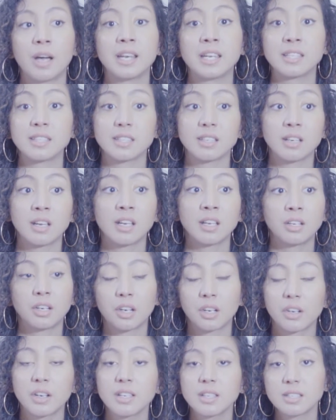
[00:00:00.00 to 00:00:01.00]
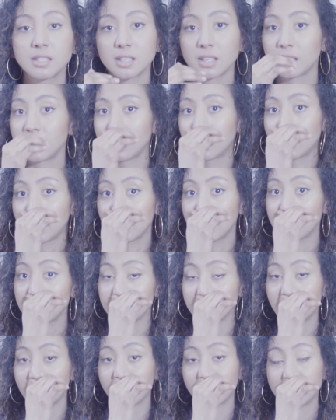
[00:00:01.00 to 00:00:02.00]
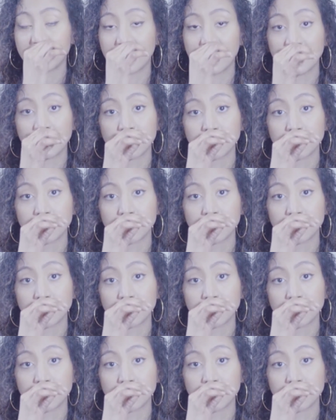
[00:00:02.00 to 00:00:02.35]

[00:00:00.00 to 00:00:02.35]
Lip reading: And it's increasing each and every day.